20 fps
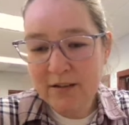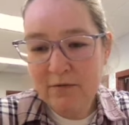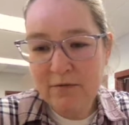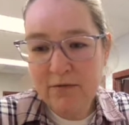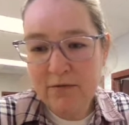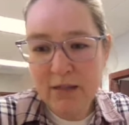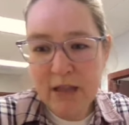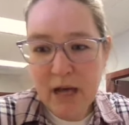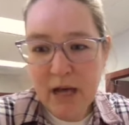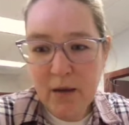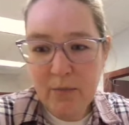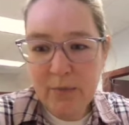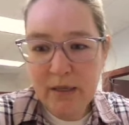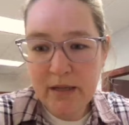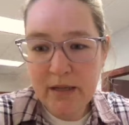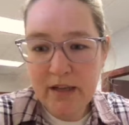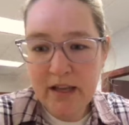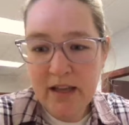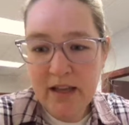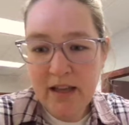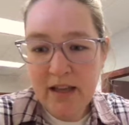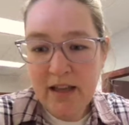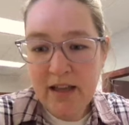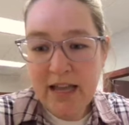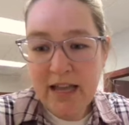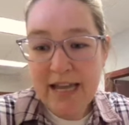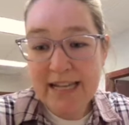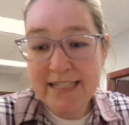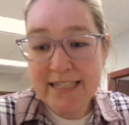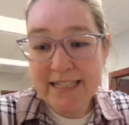floppy
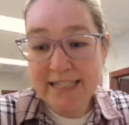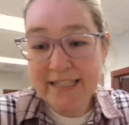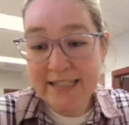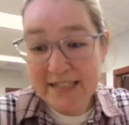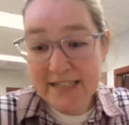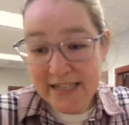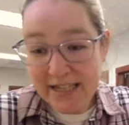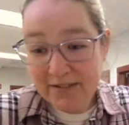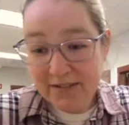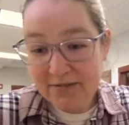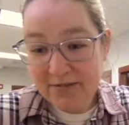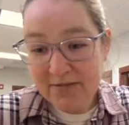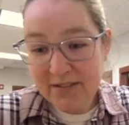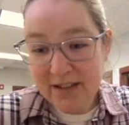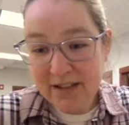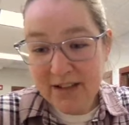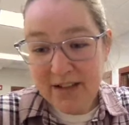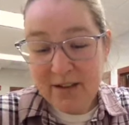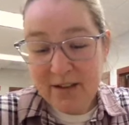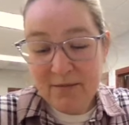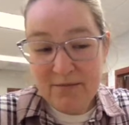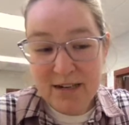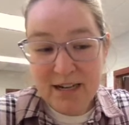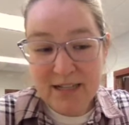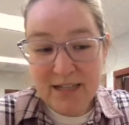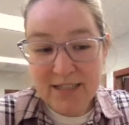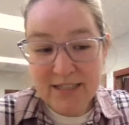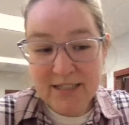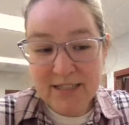and stiff, right?